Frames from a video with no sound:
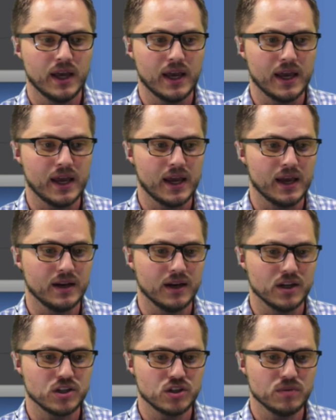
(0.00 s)
And
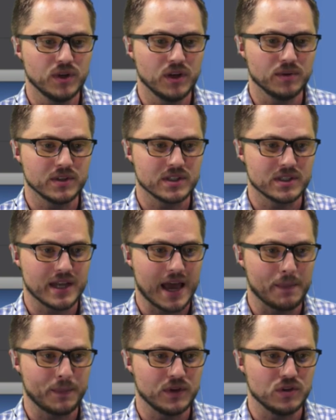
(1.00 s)
I should be able to
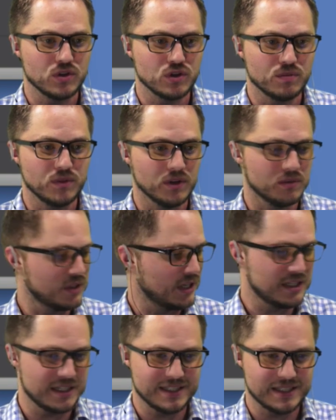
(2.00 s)
snap, and you should be able to
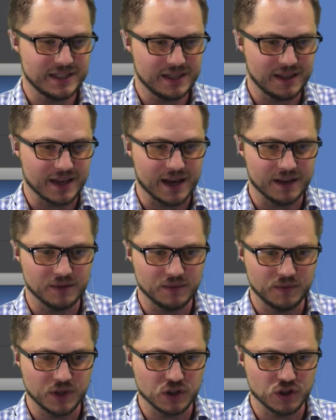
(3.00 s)
see that. Let me
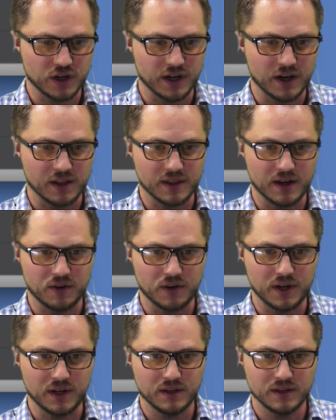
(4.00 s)
make sure I got that
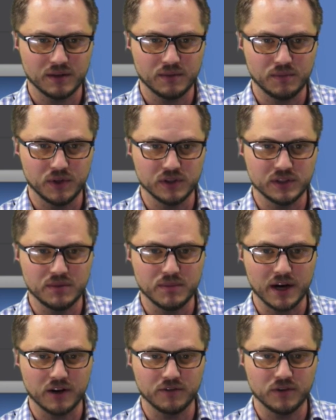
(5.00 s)
right. Built-in
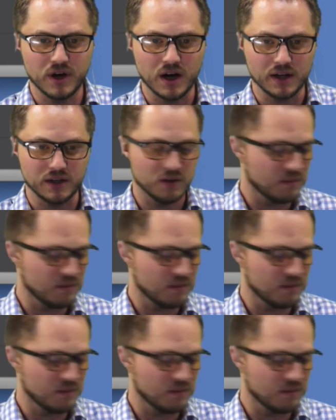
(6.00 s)
microphone audio.